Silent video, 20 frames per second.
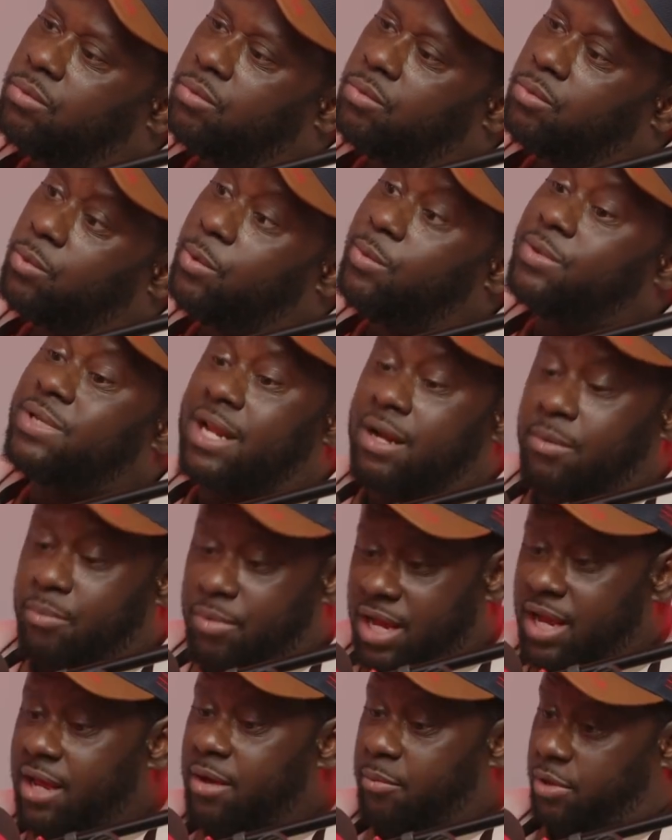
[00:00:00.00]
We was at a
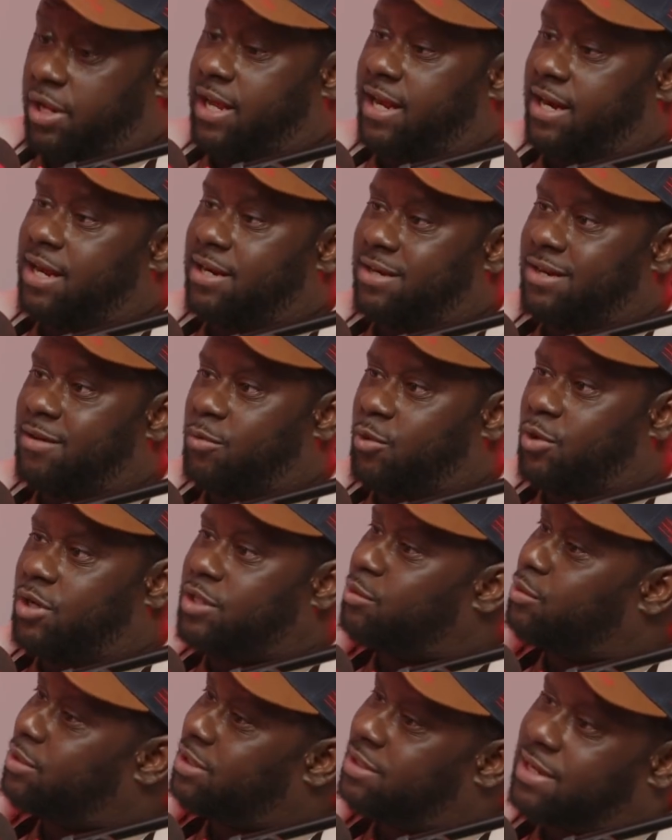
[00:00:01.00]
meeting playing our demo. They
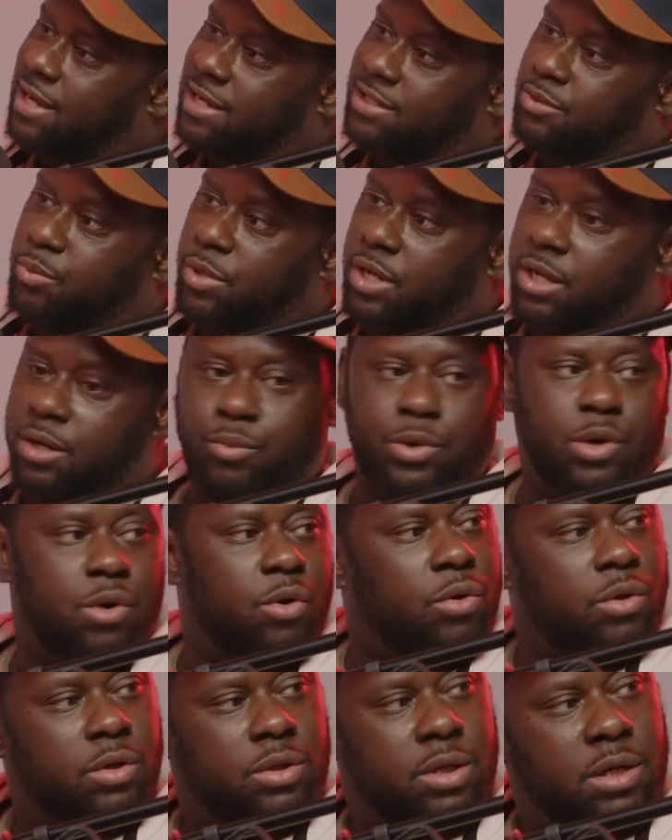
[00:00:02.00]
said, what the dots mean? And we
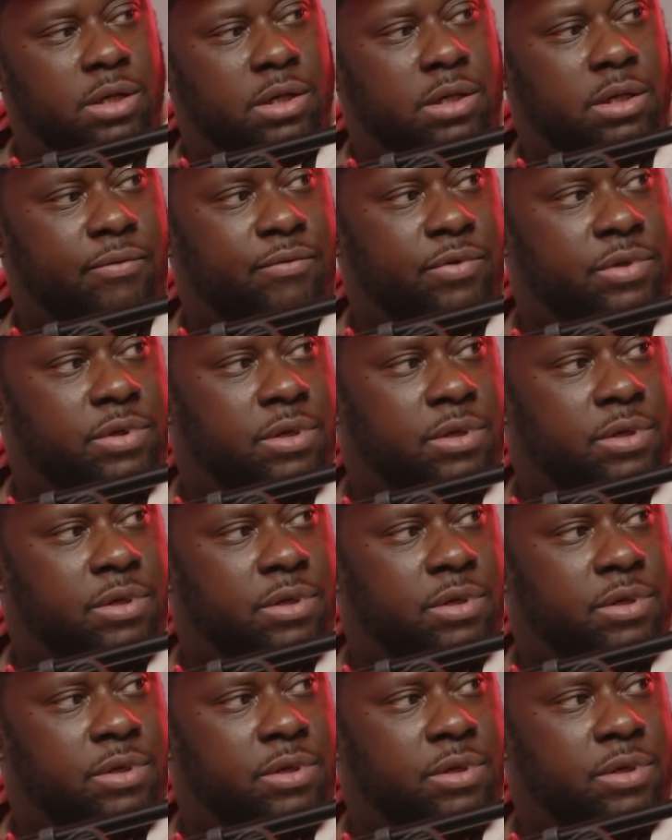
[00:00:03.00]
all looked at each other.